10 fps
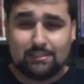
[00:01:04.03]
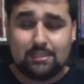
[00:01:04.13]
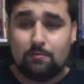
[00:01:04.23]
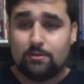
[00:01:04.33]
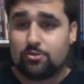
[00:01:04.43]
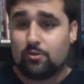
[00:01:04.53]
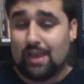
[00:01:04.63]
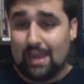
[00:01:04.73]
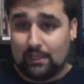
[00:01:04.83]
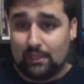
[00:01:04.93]
original
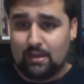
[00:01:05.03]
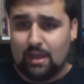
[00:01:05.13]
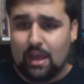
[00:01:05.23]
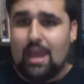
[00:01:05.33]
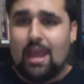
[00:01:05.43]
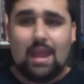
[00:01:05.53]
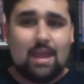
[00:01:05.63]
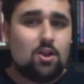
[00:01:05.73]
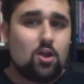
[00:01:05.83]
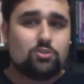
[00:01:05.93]
Alien,
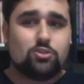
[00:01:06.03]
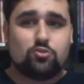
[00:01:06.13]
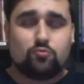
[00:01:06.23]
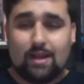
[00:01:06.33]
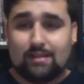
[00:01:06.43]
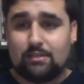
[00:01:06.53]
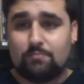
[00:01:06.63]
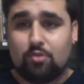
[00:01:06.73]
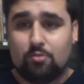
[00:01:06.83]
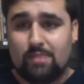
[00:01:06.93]
and also directed
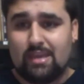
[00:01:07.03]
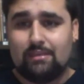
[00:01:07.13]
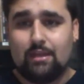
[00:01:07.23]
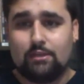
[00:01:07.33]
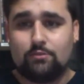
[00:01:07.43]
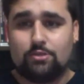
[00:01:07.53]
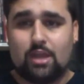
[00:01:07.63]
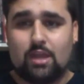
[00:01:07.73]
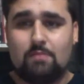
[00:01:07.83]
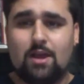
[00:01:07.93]
Prometheus, which
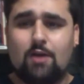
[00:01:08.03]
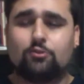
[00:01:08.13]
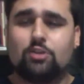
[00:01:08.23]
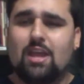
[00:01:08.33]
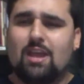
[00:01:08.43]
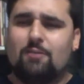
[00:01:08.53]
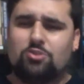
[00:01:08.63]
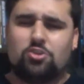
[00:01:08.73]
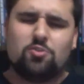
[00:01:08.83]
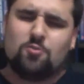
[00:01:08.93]
came out
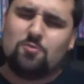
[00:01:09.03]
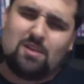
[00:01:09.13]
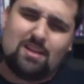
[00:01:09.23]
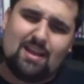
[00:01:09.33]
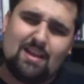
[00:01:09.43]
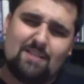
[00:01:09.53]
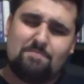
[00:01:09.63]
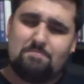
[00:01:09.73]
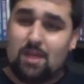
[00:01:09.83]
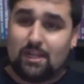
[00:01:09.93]
to
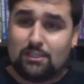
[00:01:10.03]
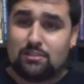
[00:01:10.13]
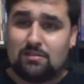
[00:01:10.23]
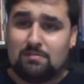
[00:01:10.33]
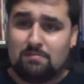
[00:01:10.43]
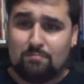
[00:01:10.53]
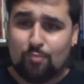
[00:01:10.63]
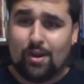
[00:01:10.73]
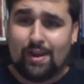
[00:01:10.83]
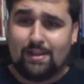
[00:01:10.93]
mixed
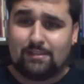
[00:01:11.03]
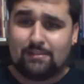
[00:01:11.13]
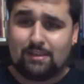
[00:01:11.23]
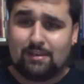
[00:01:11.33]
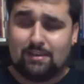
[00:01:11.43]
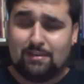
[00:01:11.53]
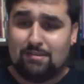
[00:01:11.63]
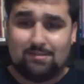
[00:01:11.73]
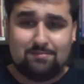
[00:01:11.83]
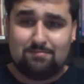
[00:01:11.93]
praise
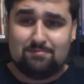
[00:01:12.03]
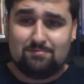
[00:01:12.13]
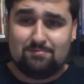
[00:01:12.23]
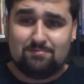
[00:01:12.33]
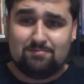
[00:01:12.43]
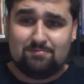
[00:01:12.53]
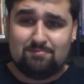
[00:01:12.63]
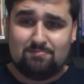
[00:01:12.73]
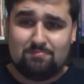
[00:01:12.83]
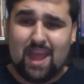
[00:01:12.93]
and
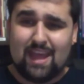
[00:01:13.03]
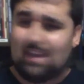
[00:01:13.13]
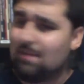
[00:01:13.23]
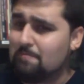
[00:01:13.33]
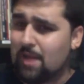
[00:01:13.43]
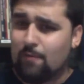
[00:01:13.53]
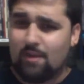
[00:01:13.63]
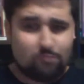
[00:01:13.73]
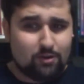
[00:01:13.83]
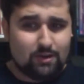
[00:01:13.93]
panning by way
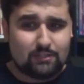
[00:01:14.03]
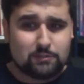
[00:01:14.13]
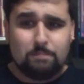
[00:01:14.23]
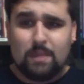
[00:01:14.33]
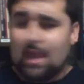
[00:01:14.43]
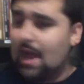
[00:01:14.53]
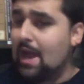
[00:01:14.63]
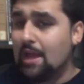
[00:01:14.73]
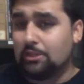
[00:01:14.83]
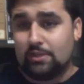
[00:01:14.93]
of critics. I
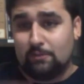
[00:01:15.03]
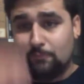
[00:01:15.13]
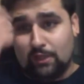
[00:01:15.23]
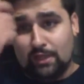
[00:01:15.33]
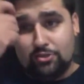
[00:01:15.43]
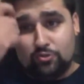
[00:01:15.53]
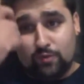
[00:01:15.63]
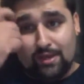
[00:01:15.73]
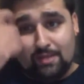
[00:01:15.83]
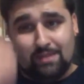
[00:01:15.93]
actually really
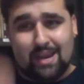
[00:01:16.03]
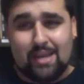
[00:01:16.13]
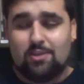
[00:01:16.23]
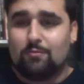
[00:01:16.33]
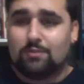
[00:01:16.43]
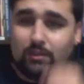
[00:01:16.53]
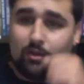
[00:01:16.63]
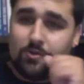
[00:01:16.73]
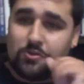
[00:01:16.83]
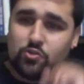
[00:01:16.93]
enjoyed it, but I knew there was a
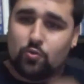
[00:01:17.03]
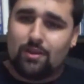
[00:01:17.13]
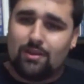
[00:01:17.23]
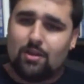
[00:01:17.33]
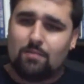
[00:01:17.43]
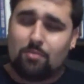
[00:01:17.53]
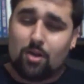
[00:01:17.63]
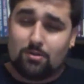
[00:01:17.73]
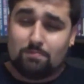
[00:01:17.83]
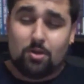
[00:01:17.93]
larger story there,
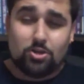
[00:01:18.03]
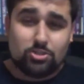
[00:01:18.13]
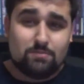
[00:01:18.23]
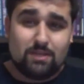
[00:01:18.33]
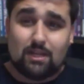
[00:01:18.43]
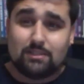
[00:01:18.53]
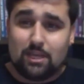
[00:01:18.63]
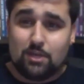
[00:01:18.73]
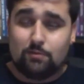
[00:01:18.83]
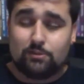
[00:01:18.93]
partially because I
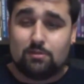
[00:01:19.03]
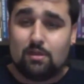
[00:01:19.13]
knew it was